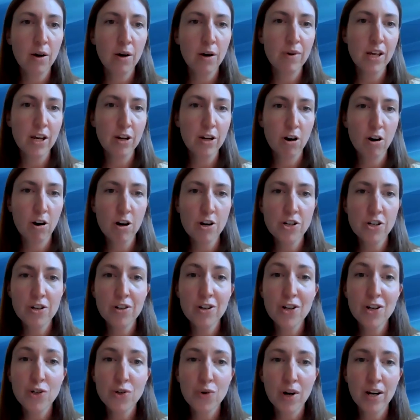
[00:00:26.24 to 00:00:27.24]
We encourage you
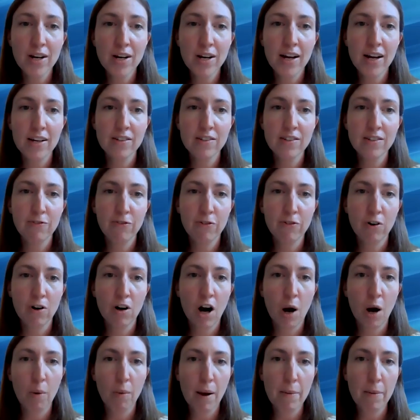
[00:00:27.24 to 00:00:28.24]
to join us for
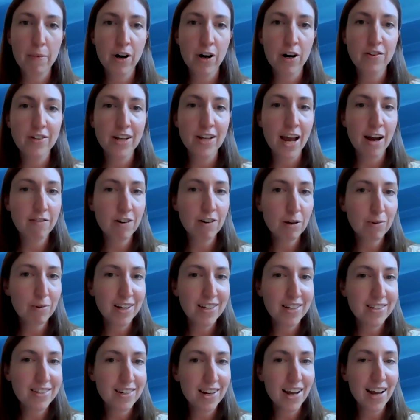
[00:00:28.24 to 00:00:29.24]
our webinars every
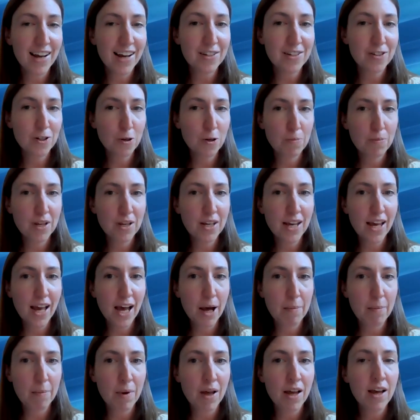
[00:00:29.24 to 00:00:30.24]
Wednesday at 2
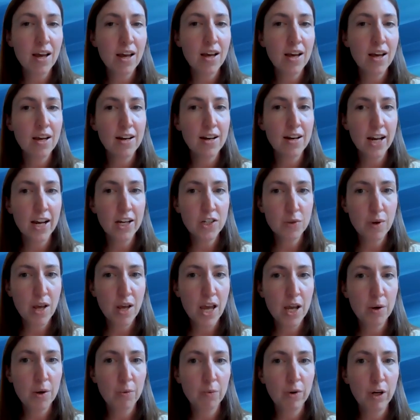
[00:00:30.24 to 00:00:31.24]
p.m. Next
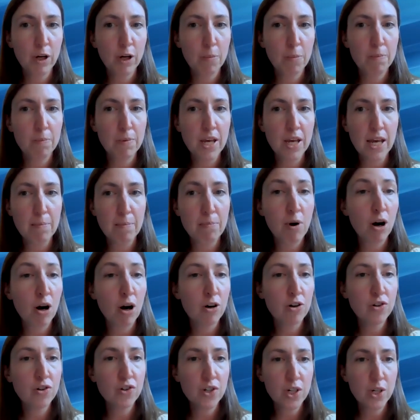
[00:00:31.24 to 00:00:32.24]
week will be
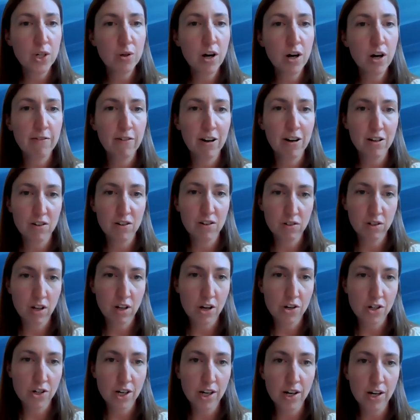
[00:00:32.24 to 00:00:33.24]
part 2 of our
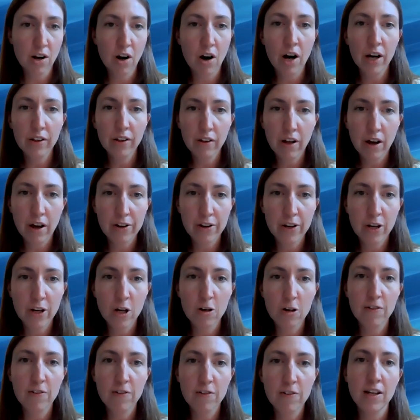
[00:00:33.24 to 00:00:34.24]
discussion on long
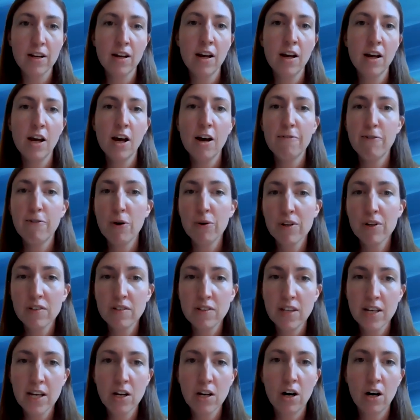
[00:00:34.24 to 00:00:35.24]
COVID,
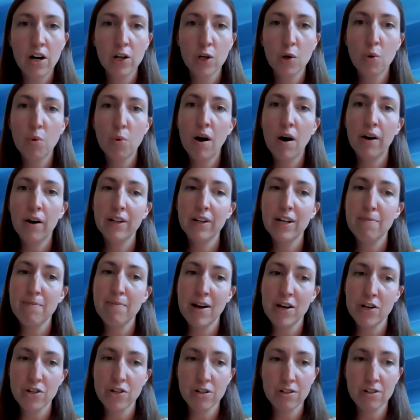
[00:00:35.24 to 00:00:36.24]
focusing on quality
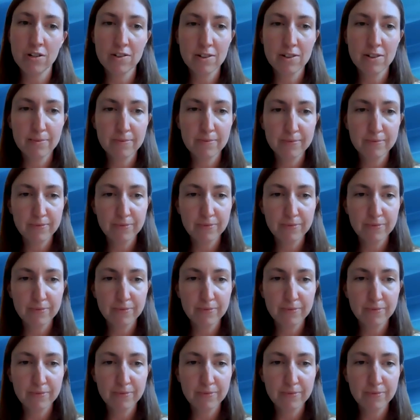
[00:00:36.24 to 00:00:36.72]
measures.